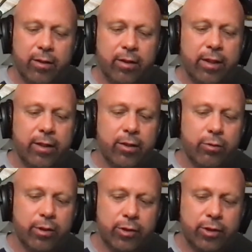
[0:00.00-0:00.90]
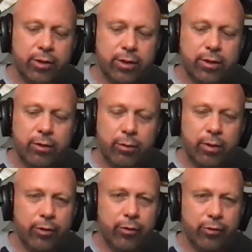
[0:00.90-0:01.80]
that Christians don't
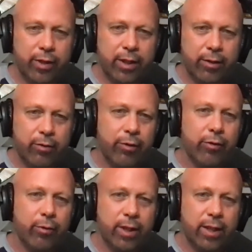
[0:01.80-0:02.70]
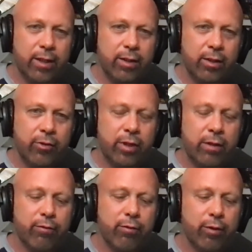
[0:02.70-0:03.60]
understand or don't get is
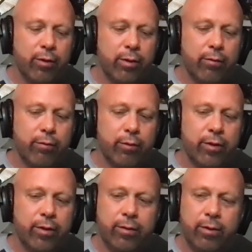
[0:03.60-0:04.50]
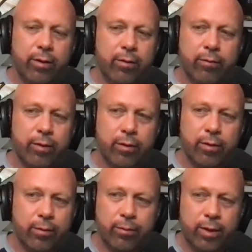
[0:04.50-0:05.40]
that for for
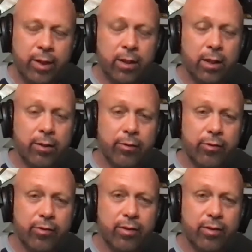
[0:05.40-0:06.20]
eons,